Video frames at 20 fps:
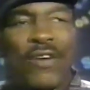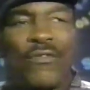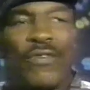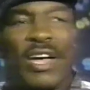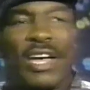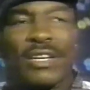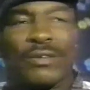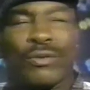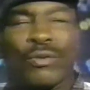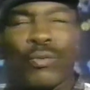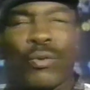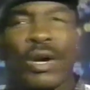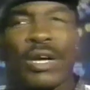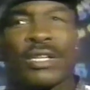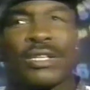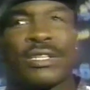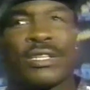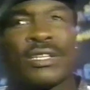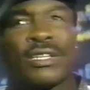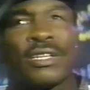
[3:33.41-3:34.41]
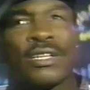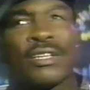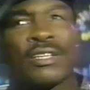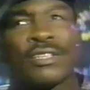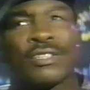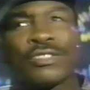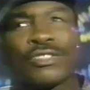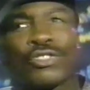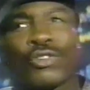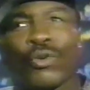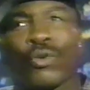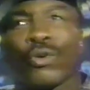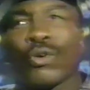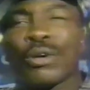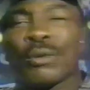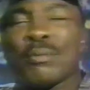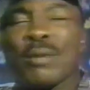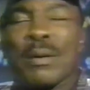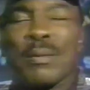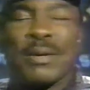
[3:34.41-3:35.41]
fast when watching the uh,
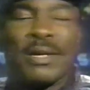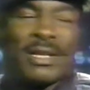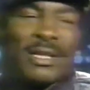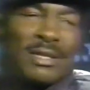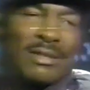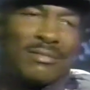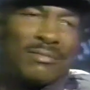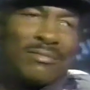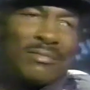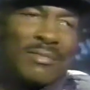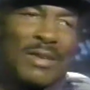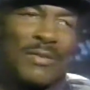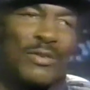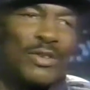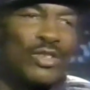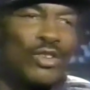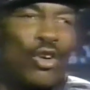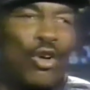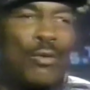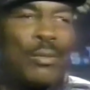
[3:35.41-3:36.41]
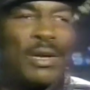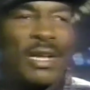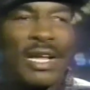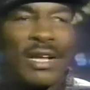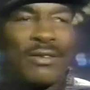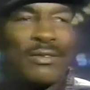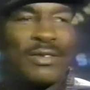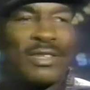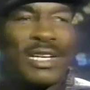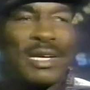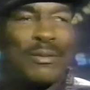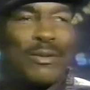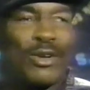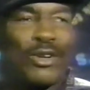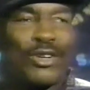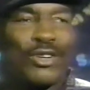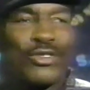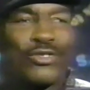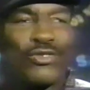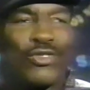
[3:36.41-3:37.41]
score. Maybe it was told me I came on
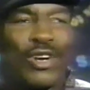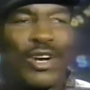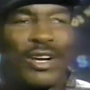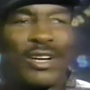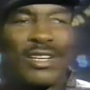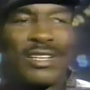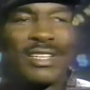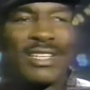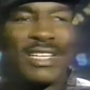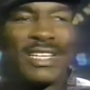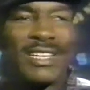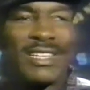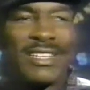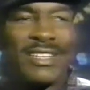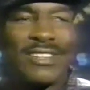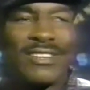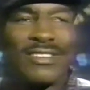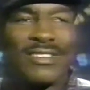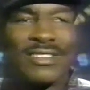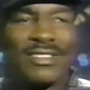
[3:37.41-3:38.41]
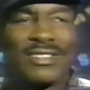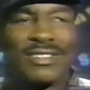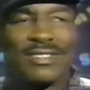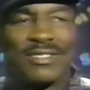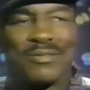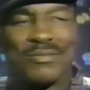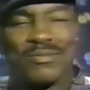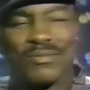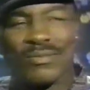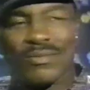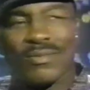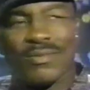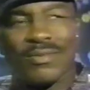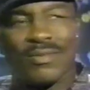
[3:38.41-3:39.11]
a little stronger in the end there. You think that